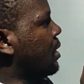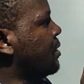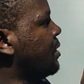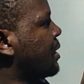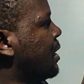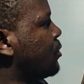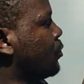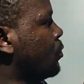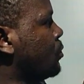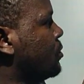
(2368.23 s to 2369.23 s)
At the
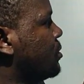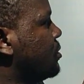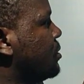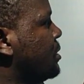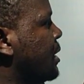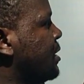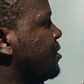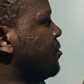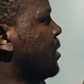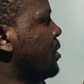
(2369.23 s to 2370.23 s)
cathode,
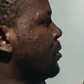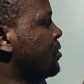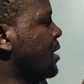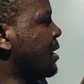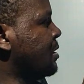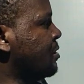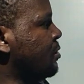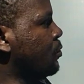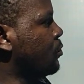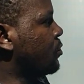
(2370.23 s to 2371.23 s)
negative ions are
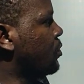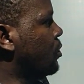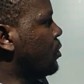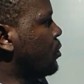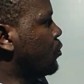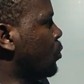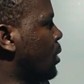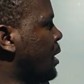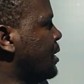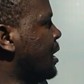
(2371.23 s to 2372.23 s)
reduced.
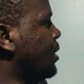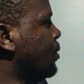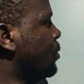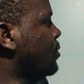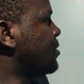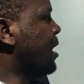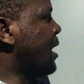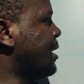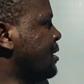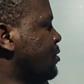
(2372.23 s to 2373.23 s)
So anions
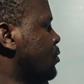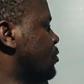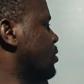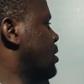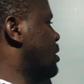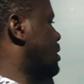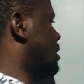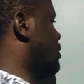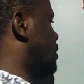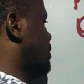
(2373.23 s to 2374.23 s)
are reduced.
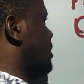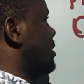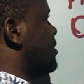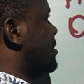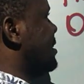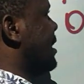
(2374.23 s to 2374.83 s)
Reduction is